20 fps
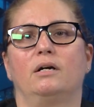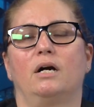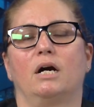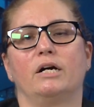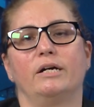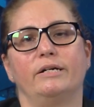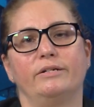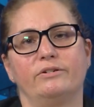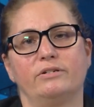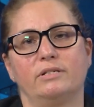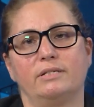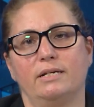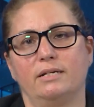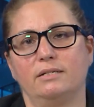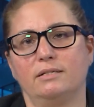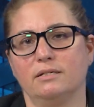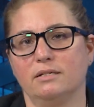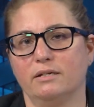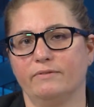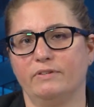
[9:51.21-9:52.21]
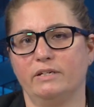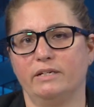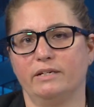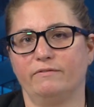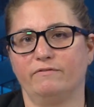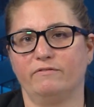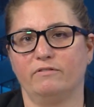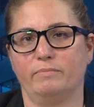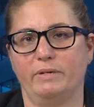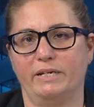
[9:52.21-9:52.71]
Our understanding of the
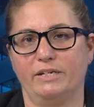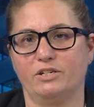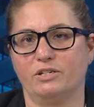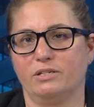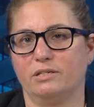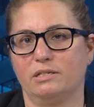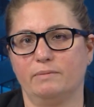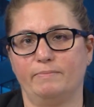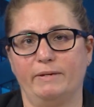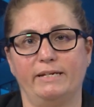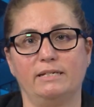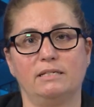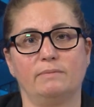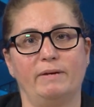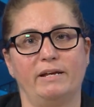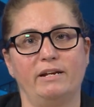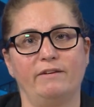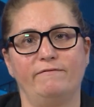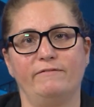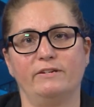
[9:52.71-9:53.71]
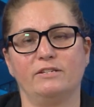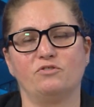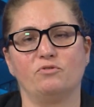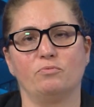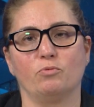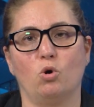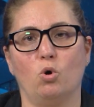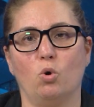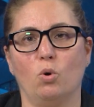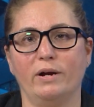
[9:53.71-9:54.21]
information space benefits
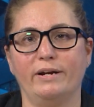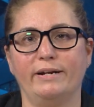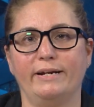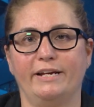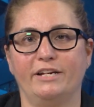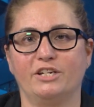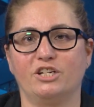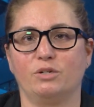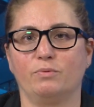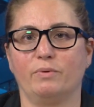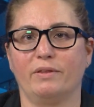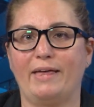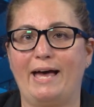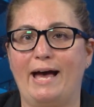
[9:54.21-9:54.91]
from coordination with